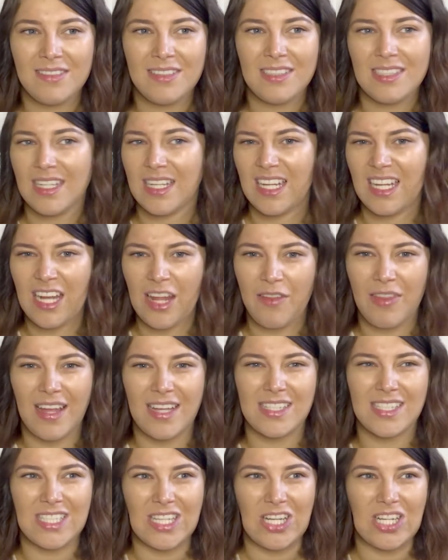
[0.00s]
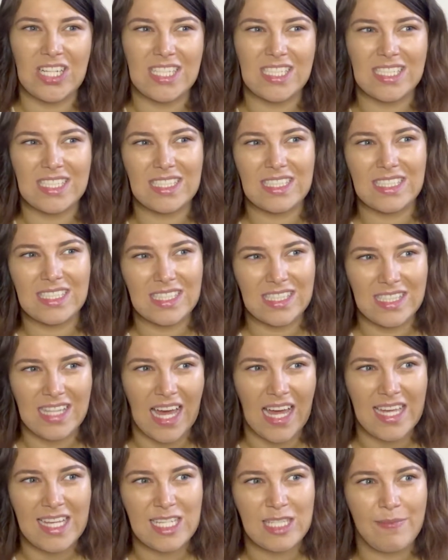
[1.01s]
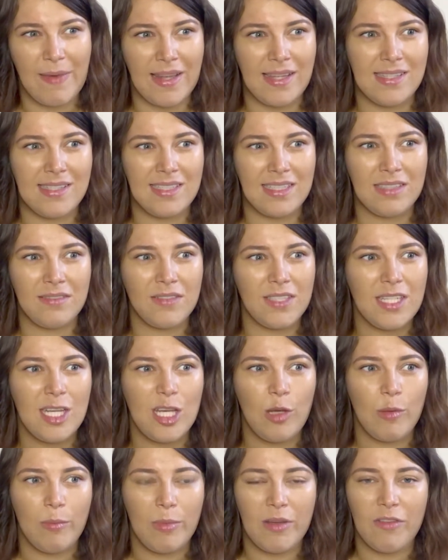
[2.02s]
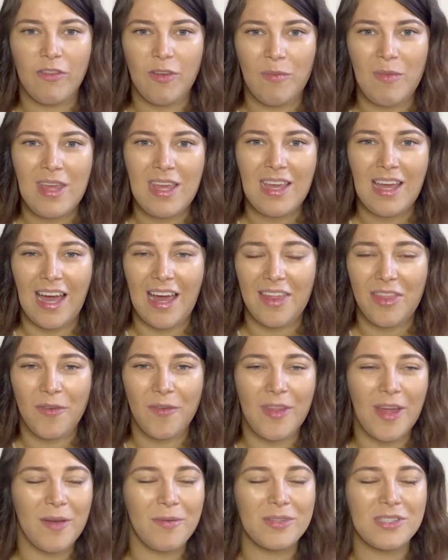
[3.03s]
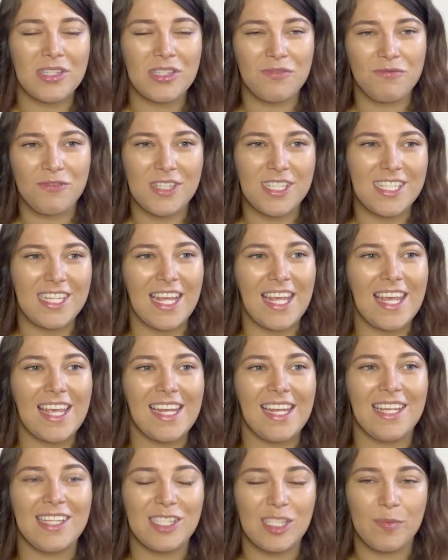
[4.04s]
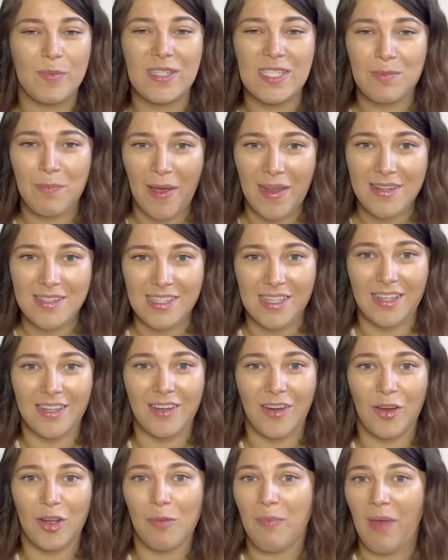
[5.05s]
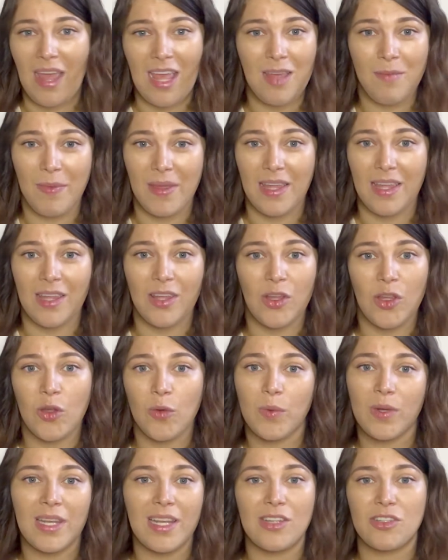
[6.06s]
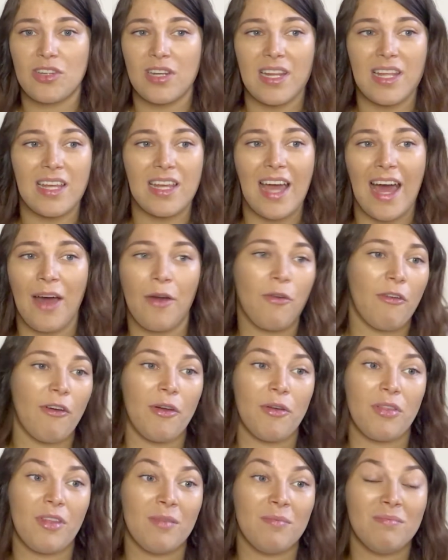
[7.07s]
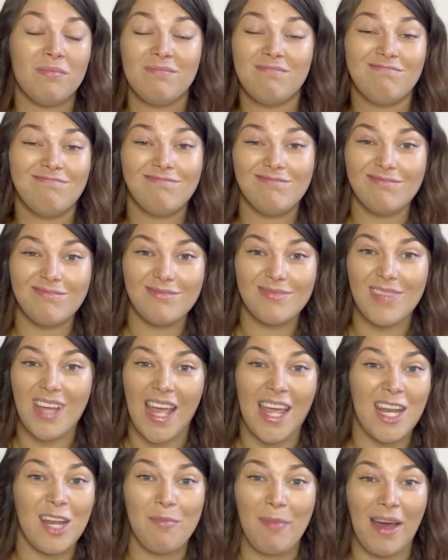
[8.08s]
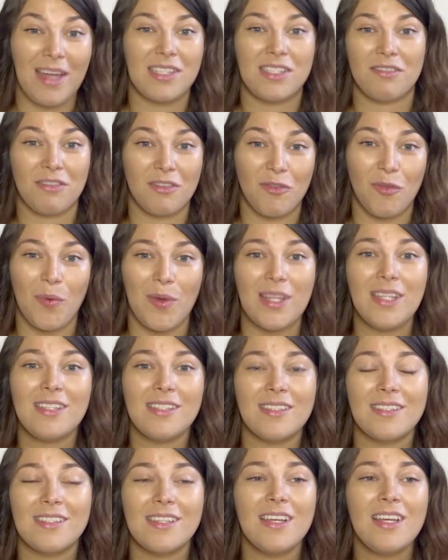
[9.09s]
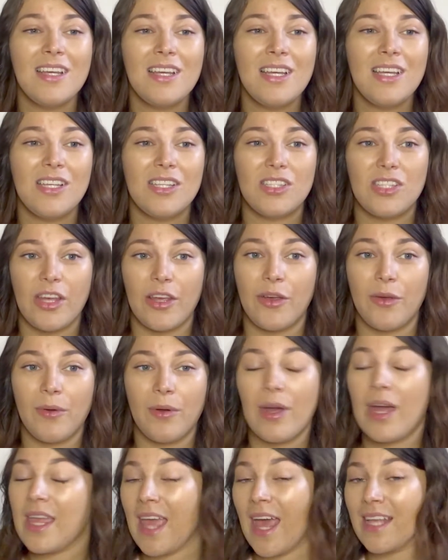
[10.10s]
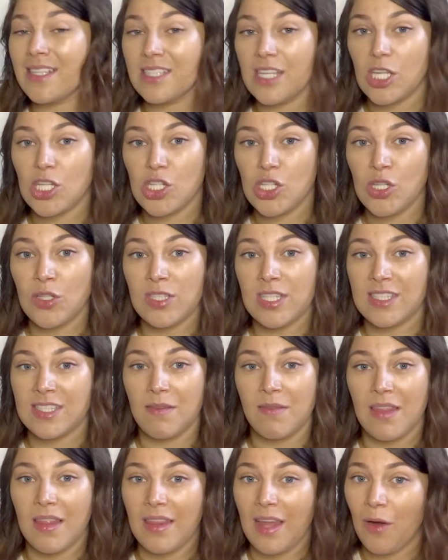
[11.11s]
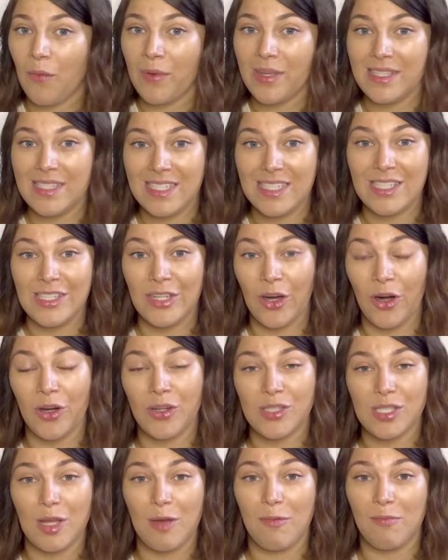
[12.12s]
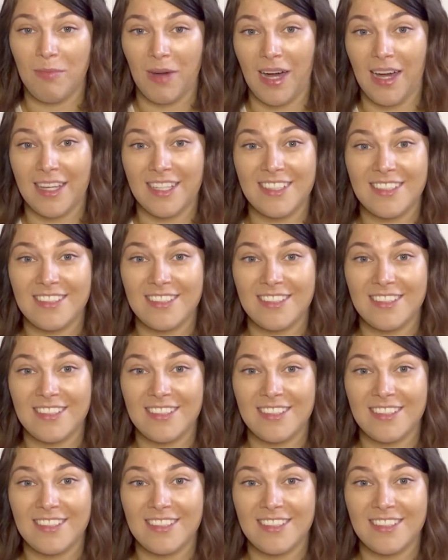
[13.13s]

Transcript: and I know that's not that expensive, but for me, I thought that was just ridiculous to be spending on a baby who would literally outgrow them in a matter of weeks. So yes, shoes is something that we did not buy.